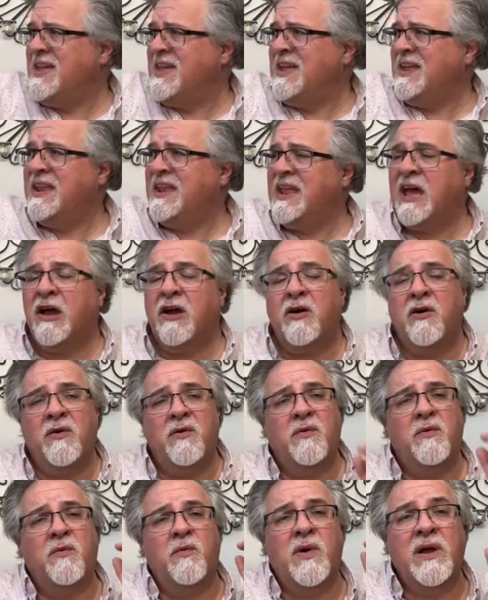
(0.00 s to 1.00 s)
Now,
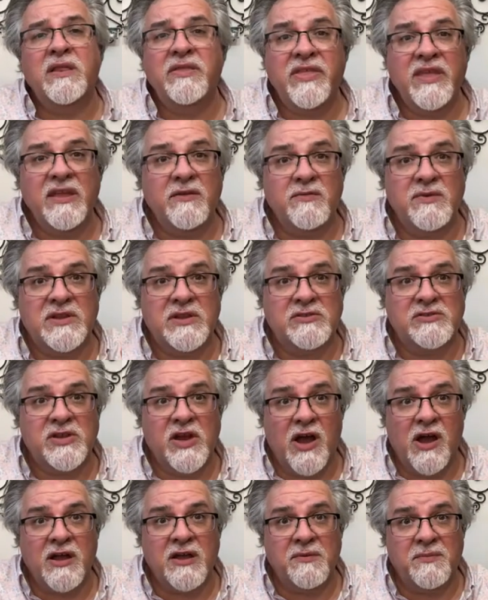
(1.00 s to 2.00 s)
one thing we do
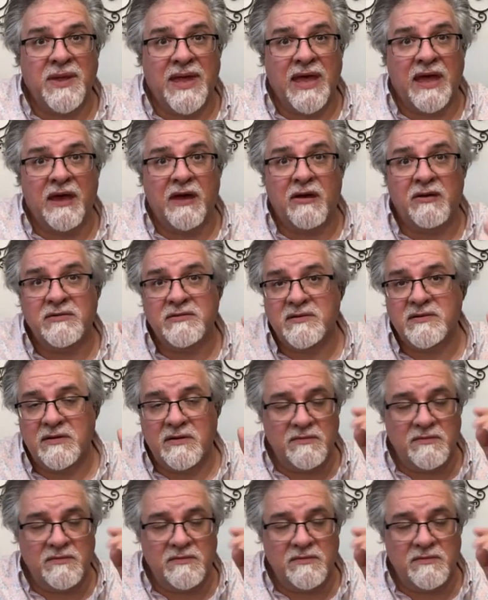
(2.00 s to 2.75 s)
talk about